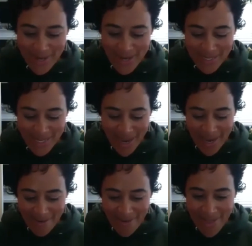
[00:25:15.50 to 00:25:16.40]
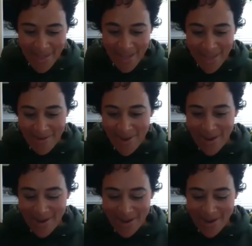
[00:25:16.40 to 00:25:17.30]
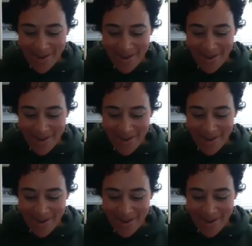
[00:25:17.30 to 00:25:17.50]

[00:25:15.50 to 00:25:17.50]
Is that everything? Are we gonna?